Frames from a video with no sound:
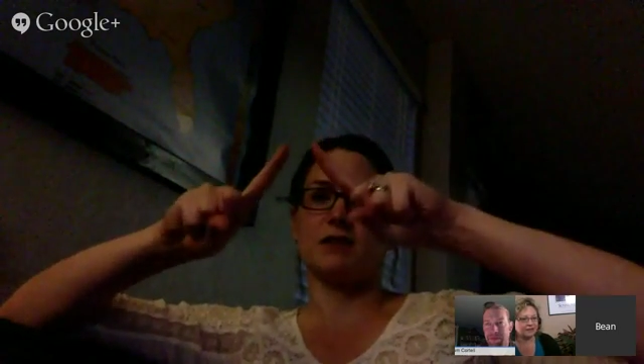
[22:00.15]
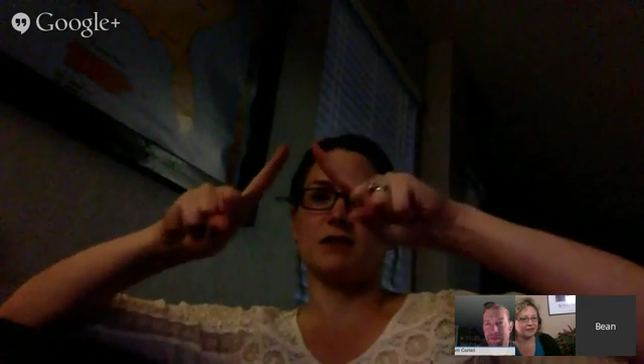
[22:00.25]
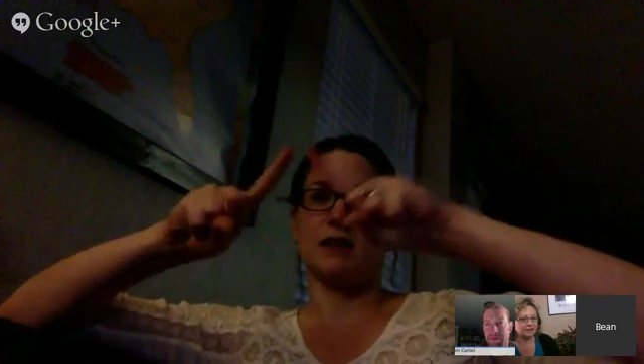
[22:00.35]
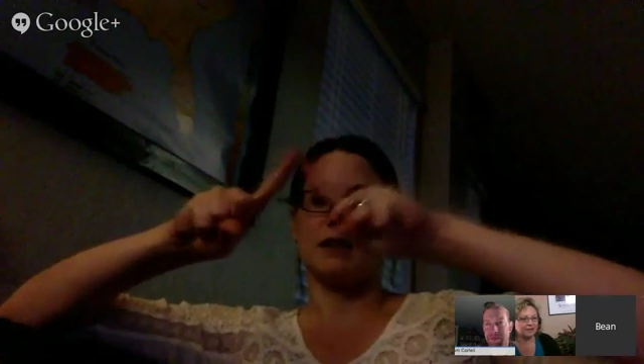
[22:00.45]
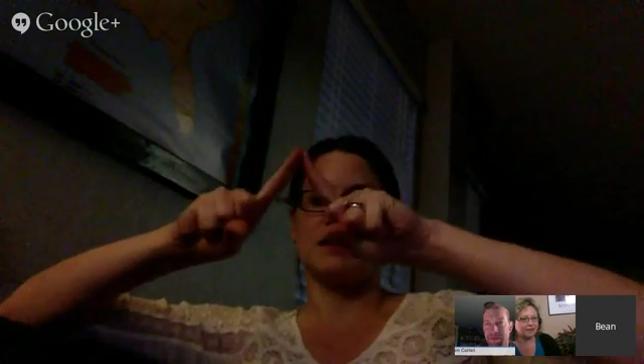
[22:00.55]

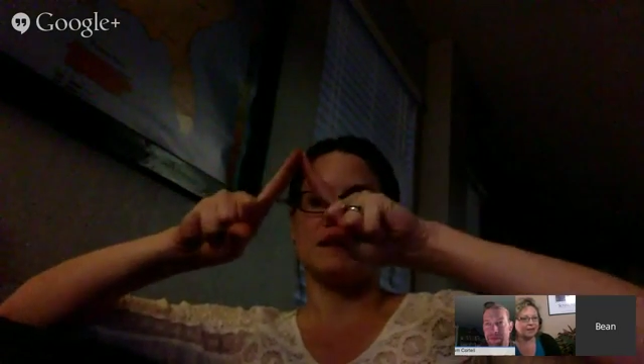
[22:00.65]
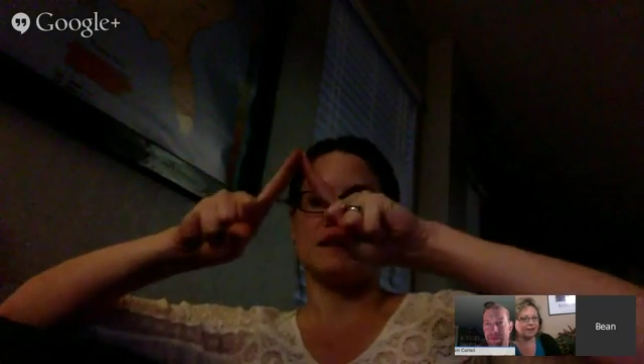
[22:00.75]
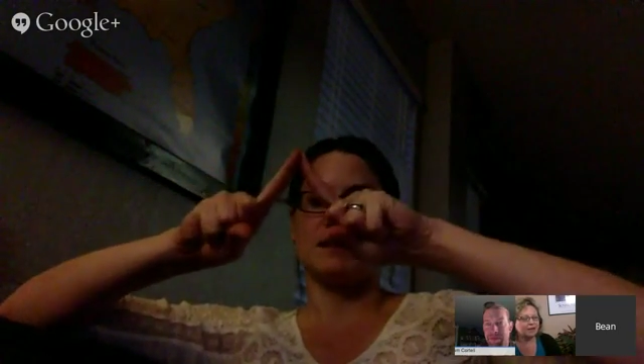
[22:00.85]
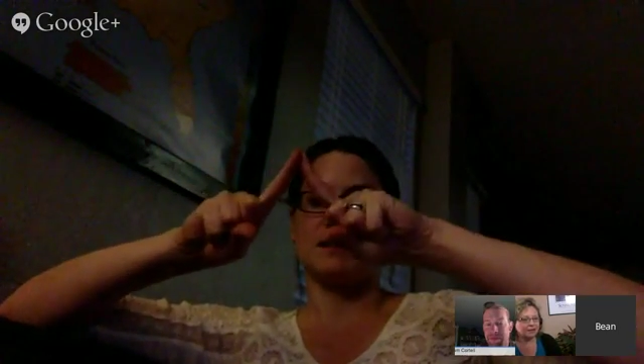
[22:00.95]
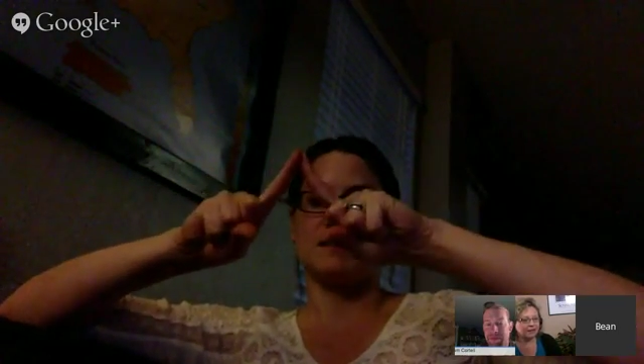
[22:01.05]
like it's
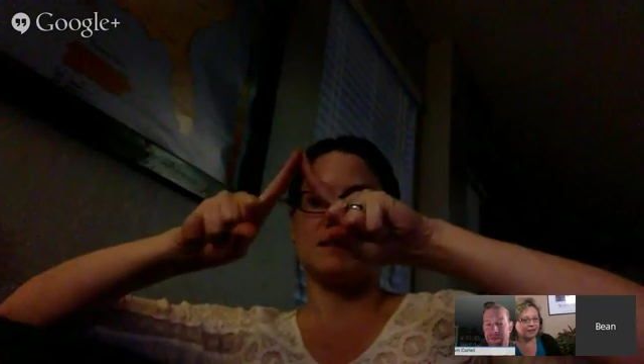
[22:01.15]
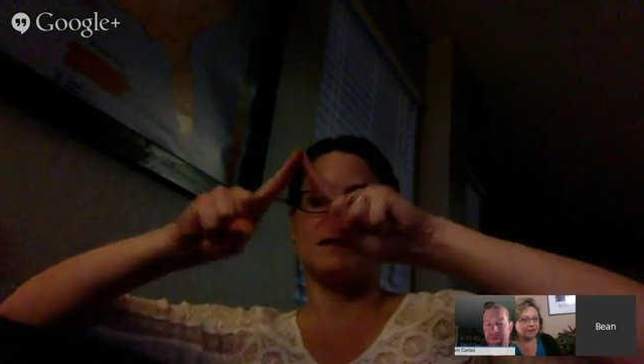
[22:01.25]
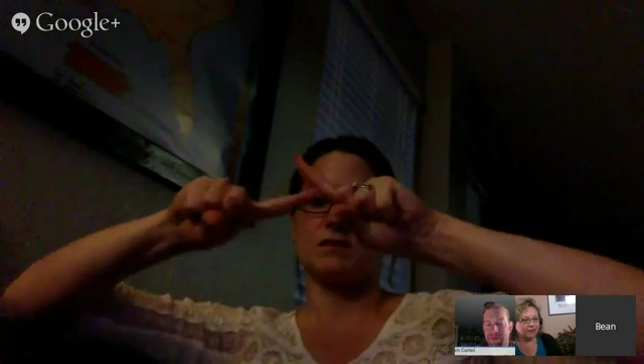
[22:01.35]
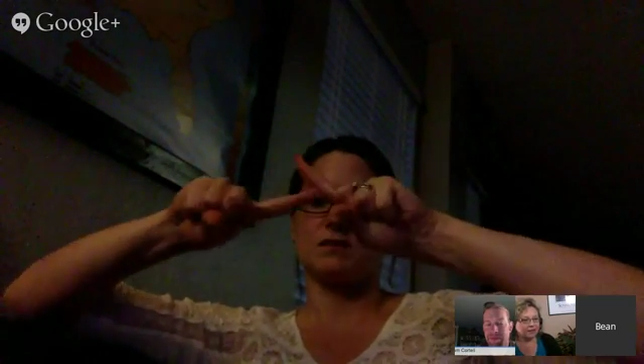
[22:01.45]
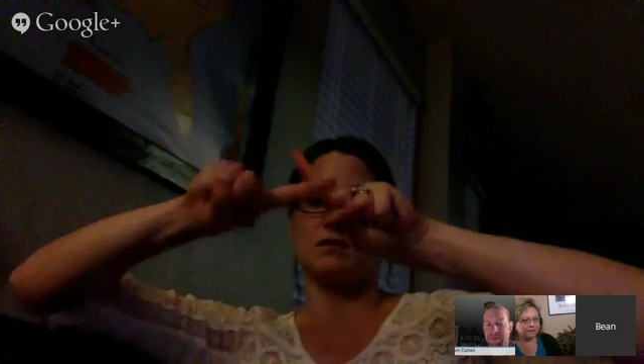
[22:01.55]
like this,
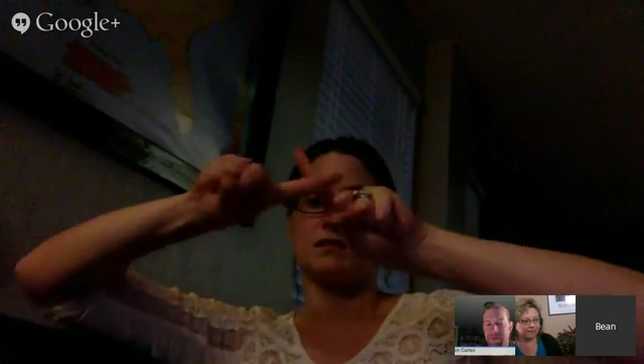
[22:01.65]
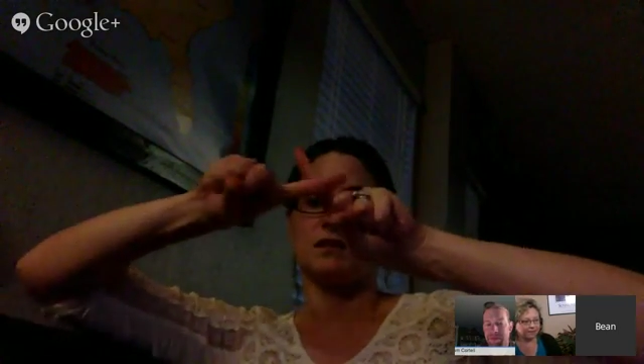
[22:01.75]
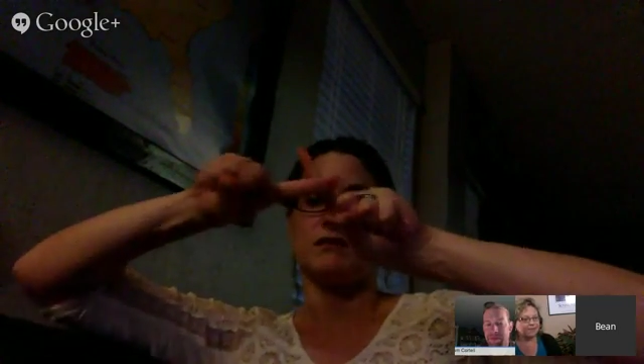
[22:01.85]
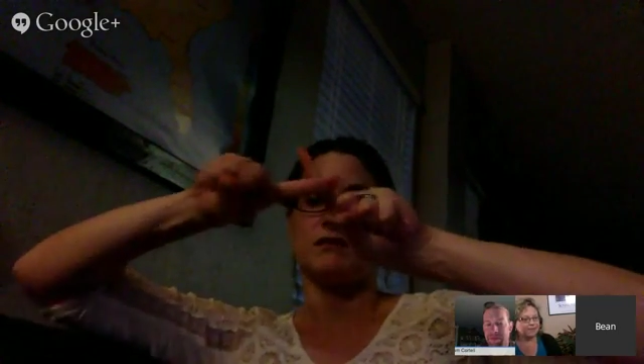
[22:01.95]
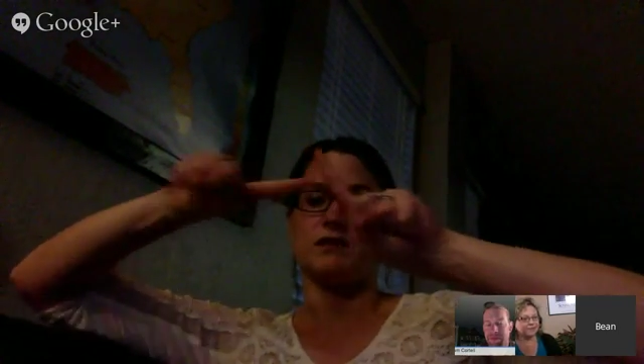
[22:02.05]
with the level